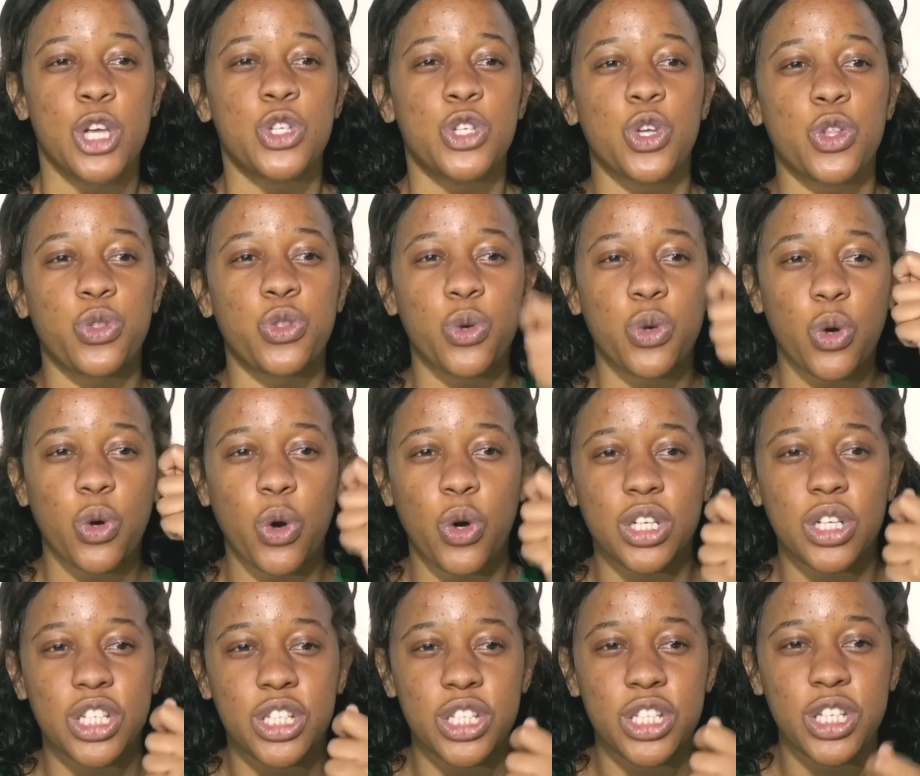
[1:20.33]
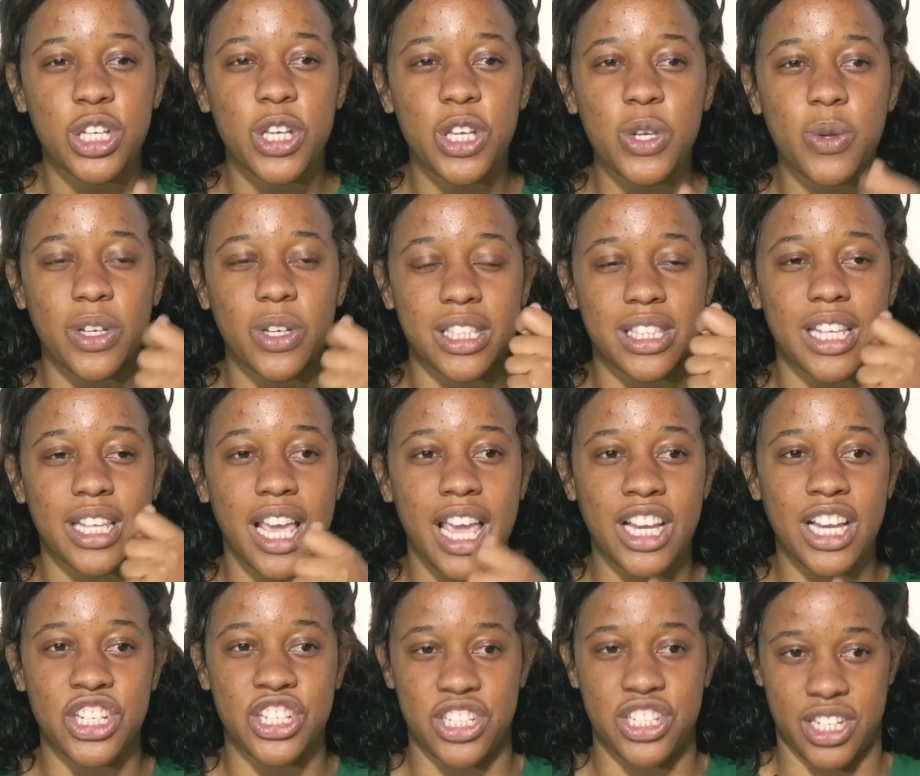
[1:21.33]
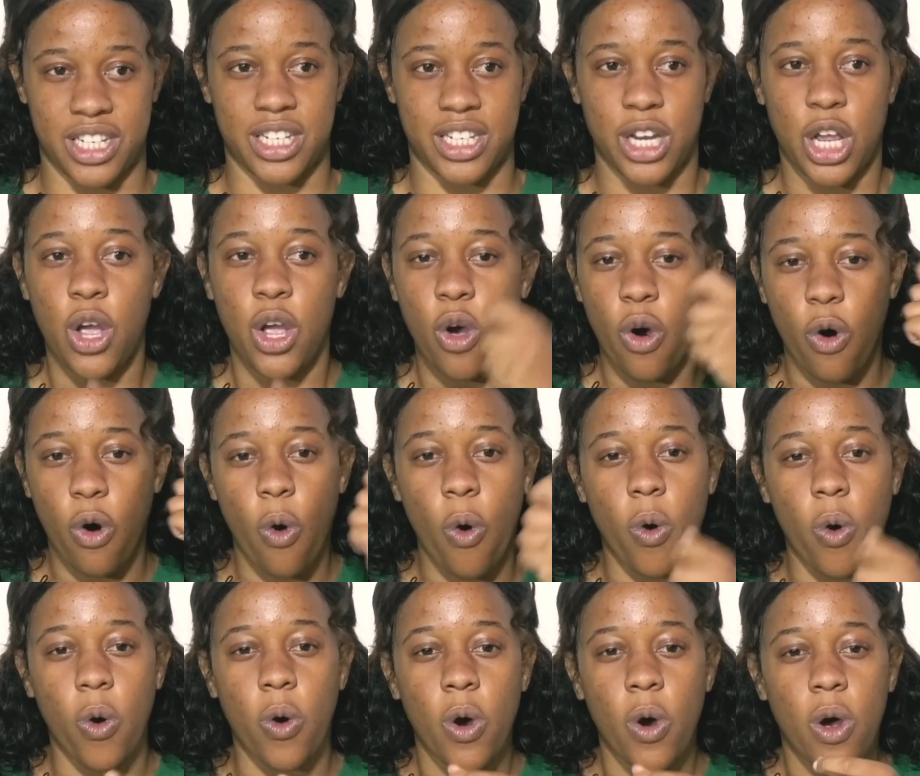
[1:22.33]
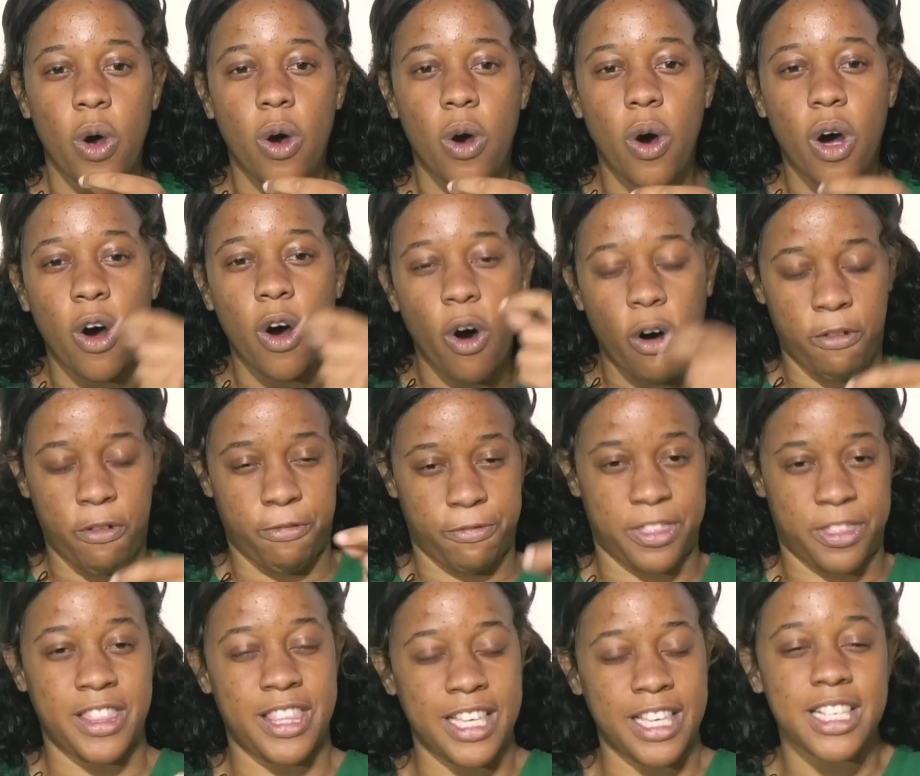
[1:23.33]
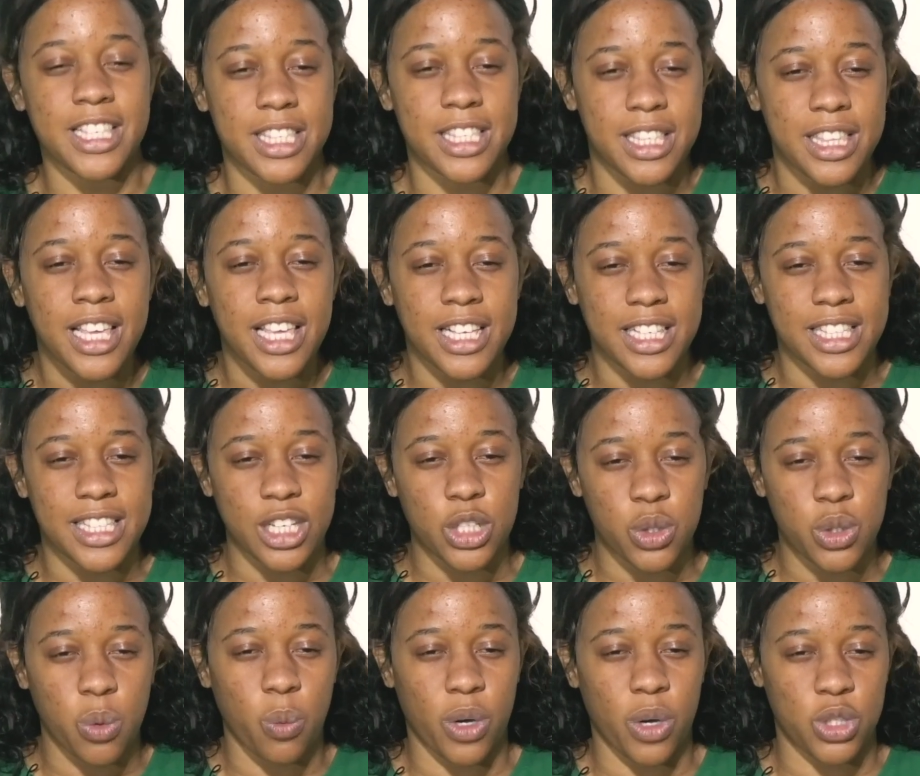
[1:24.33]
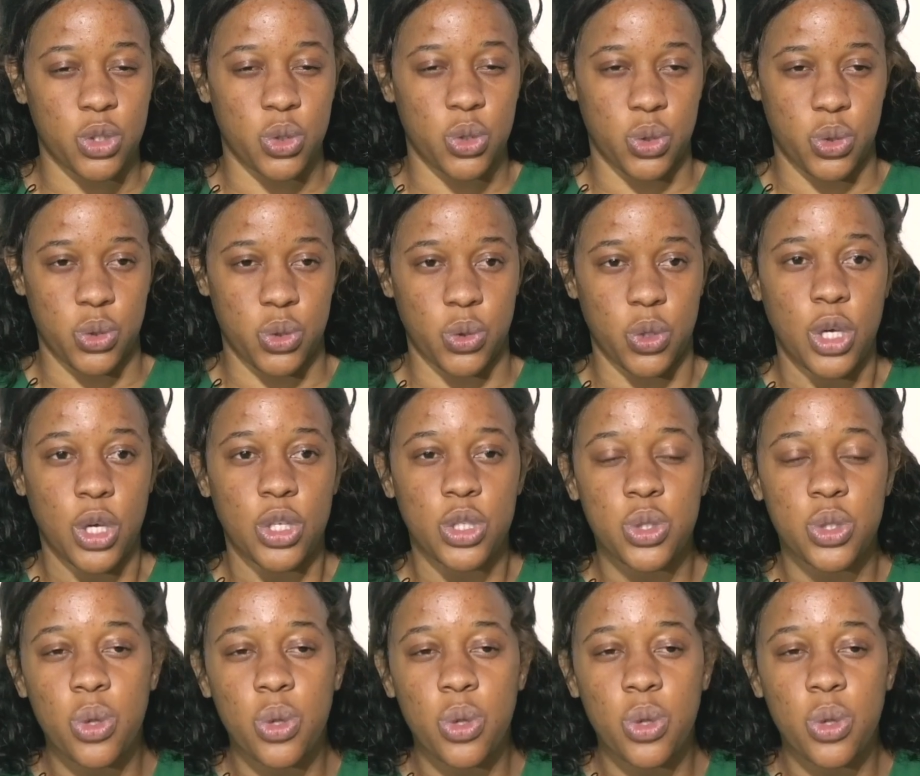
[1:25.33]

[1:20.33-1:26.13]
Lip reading: So through continuous action or of these things that you want to do,